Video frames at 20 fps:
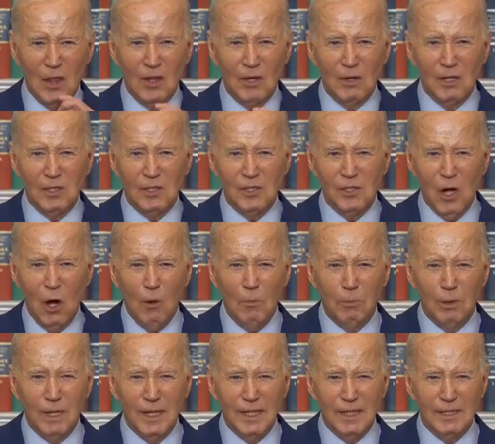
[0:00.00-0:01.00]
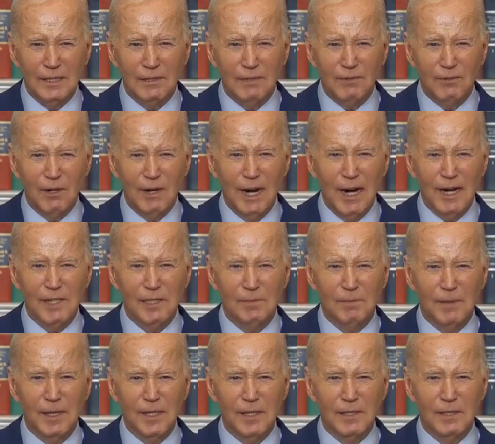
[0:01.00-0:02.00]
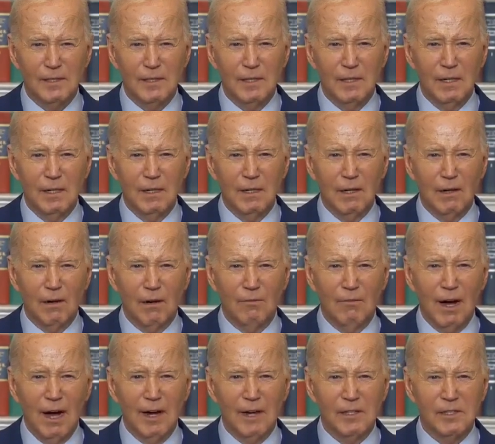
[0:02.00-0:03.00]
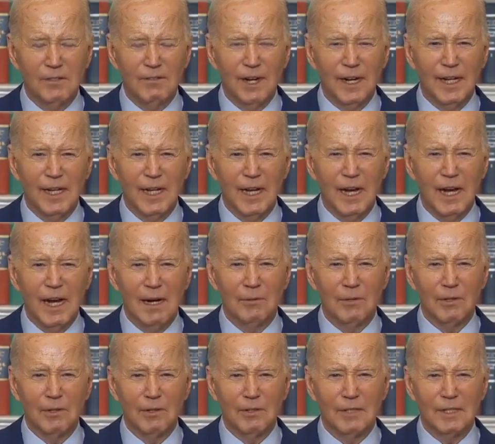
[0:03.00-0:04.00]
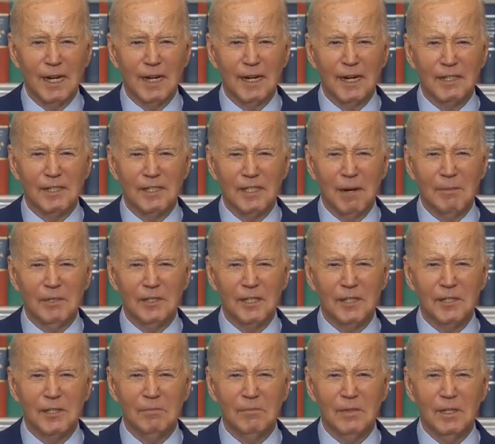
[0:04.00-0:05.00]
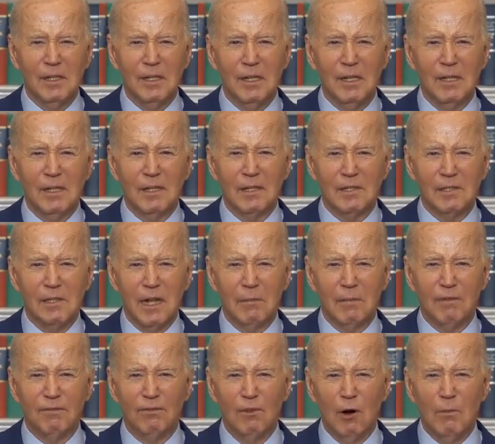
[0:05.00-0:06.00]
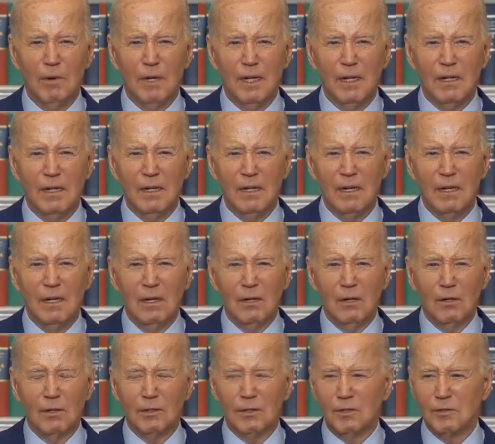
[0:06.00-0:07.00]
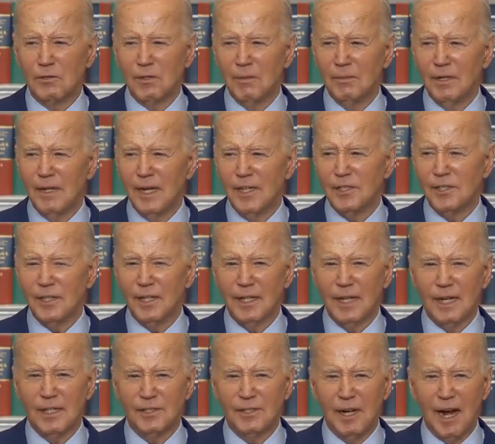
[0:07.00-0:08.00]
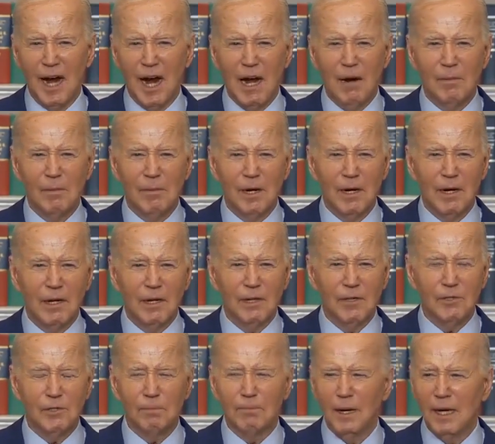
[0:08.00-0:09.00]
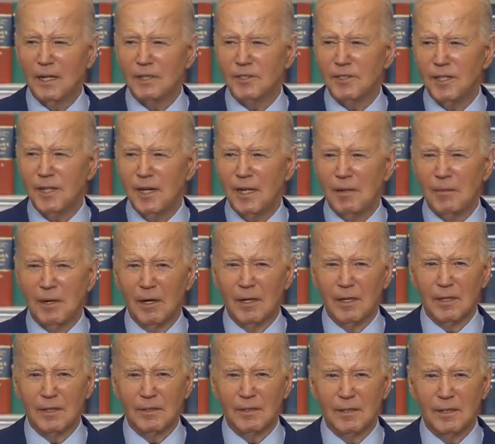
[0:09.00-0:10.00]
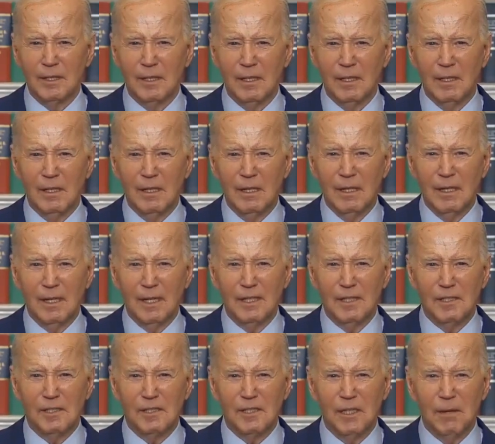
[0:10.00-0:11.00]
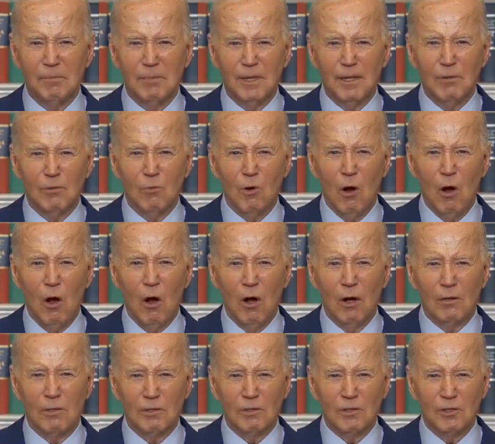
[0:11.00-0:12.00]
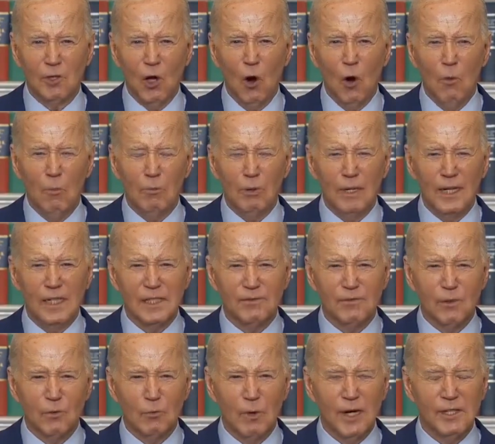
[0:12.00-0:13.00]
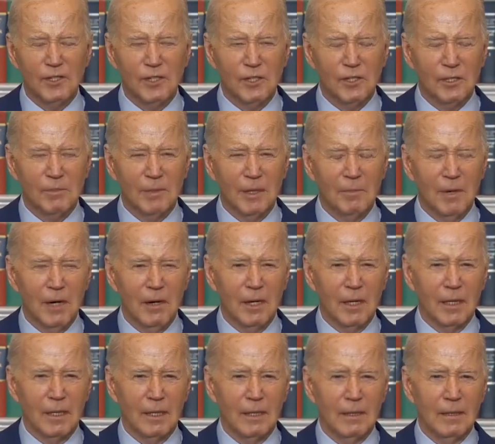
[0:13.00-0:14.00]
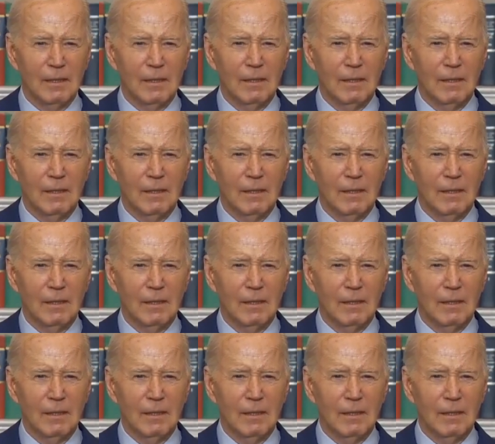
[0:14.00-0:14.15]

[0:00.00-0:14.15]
There is no place for hate speech or violence of any kind, whether it's anti-Semitism, Islamophobia, or discrimination against Arab Americans or Palestinian-Americans. It's simply wrong. There's no place for racism in America.